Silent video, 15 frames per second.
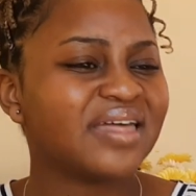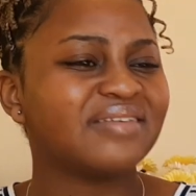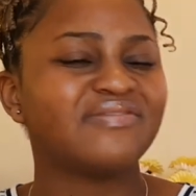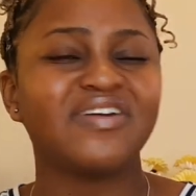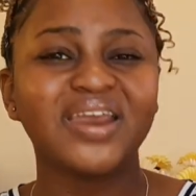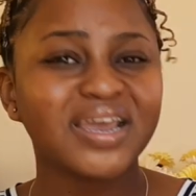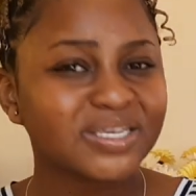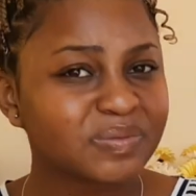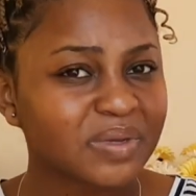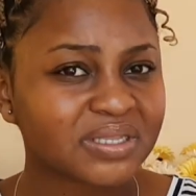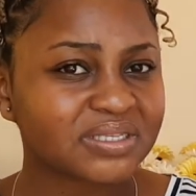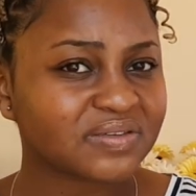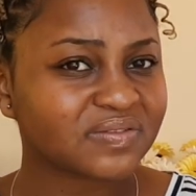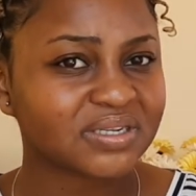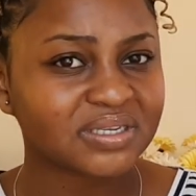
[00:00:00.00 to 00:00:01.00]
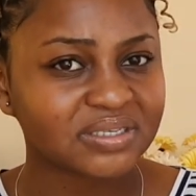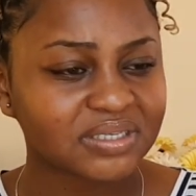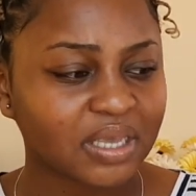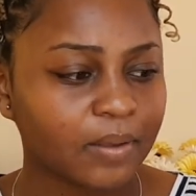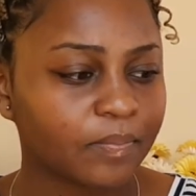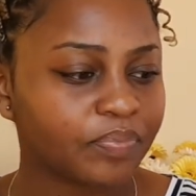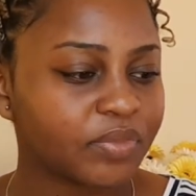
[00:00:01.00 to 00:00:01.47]
very expensive at
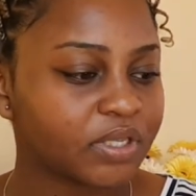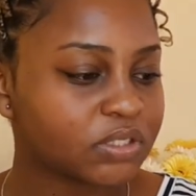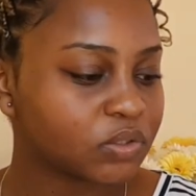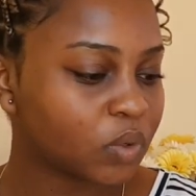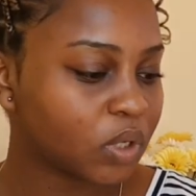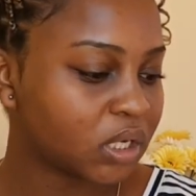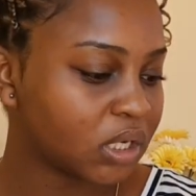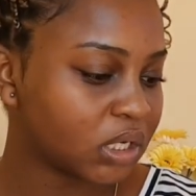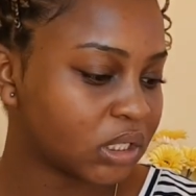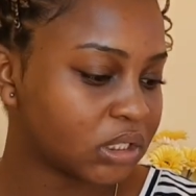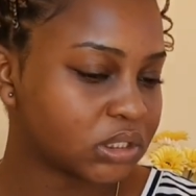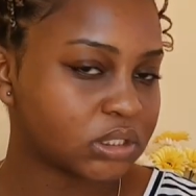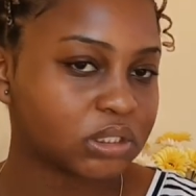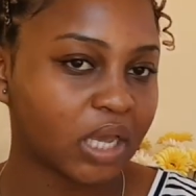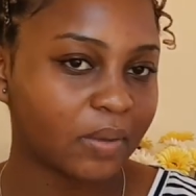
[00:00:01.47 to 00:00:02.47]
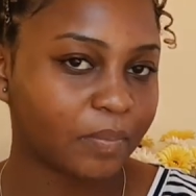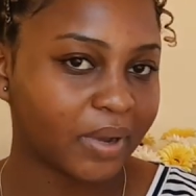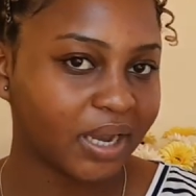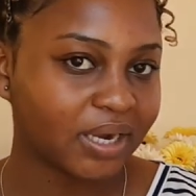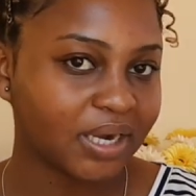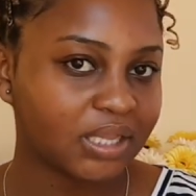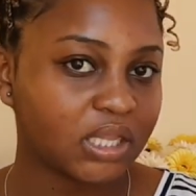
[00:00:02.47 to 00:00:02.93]
Dischem. This one is, I buy
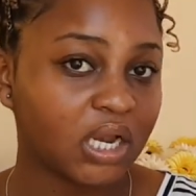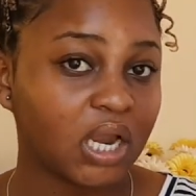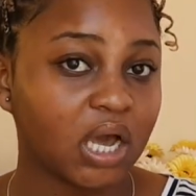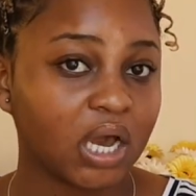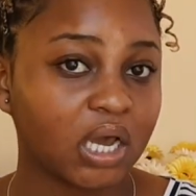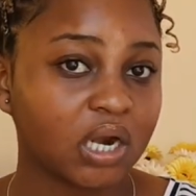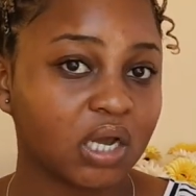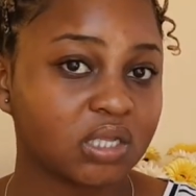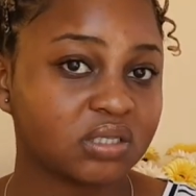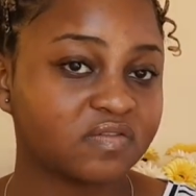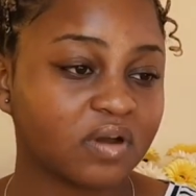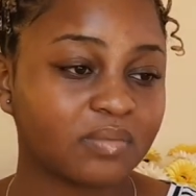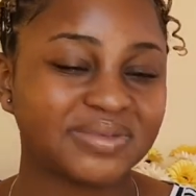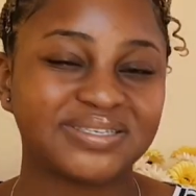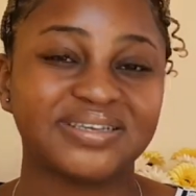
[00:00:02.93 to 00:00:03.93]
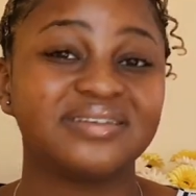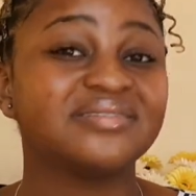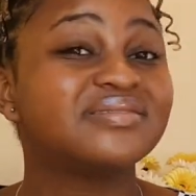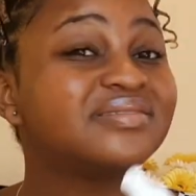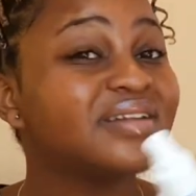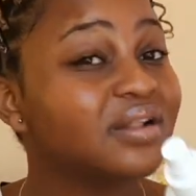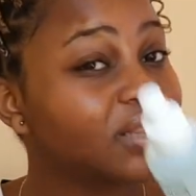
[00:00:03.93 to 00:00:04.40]
it at the Langerhans pharmacy.
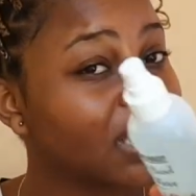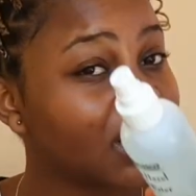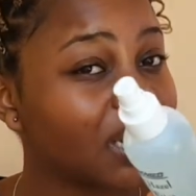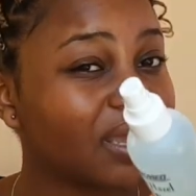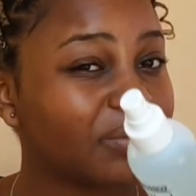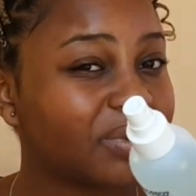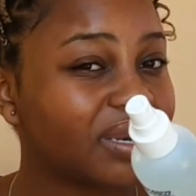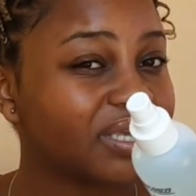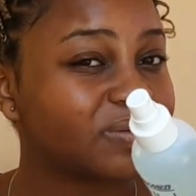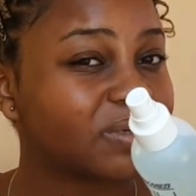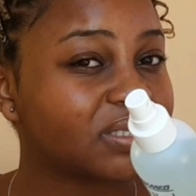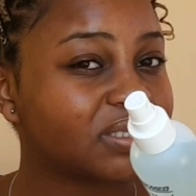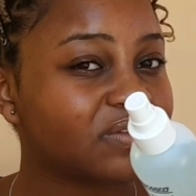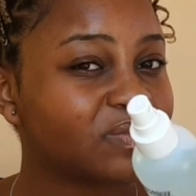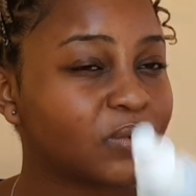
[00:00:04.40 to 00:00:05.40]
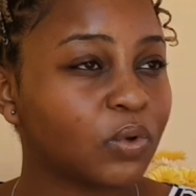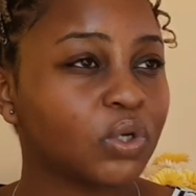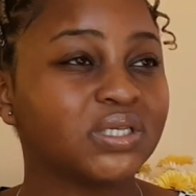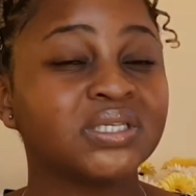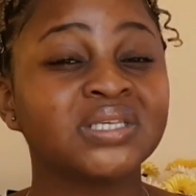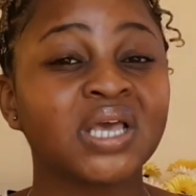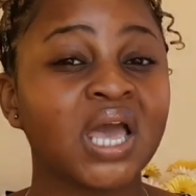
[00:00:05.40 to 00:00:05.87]
It's still getting a bit expensive
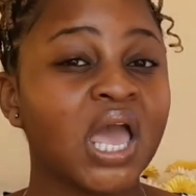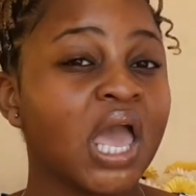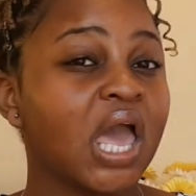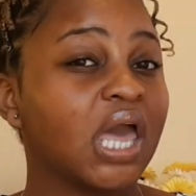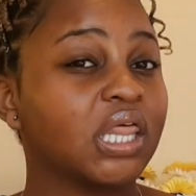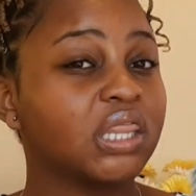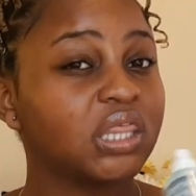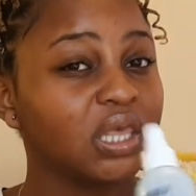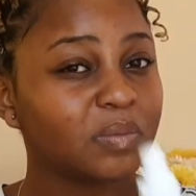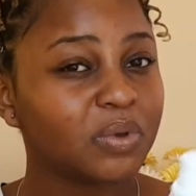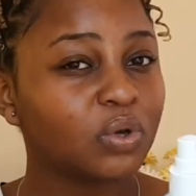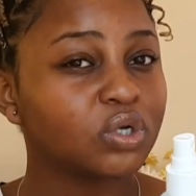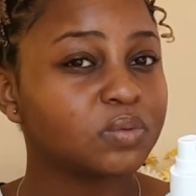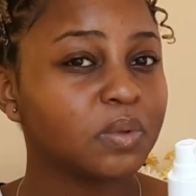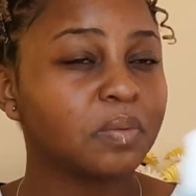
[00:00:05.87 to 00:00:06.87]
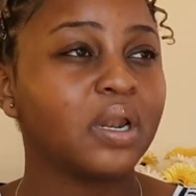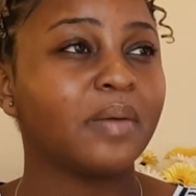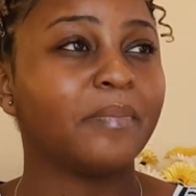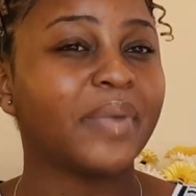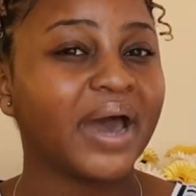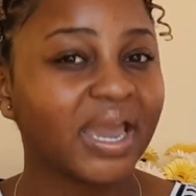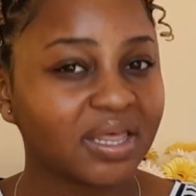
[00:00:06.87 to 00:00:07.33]
because I think because people are
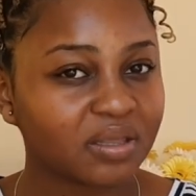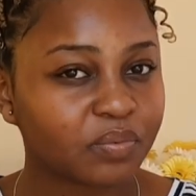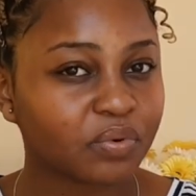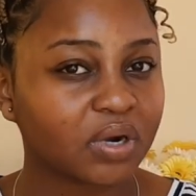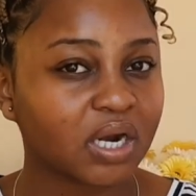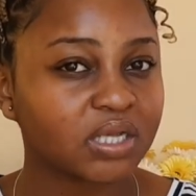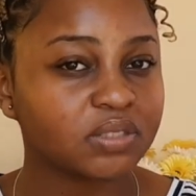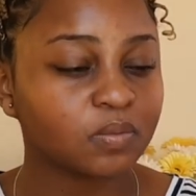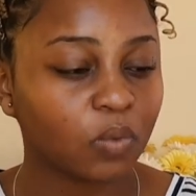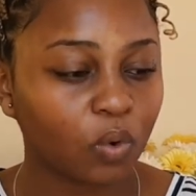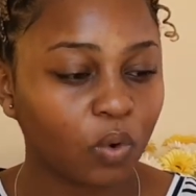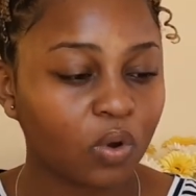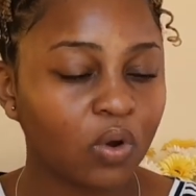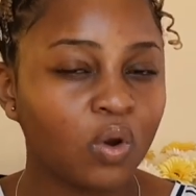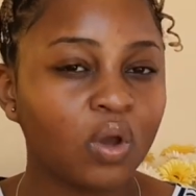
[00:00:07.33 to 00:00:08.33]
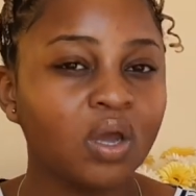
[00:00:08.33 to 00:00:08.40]
buying the products more,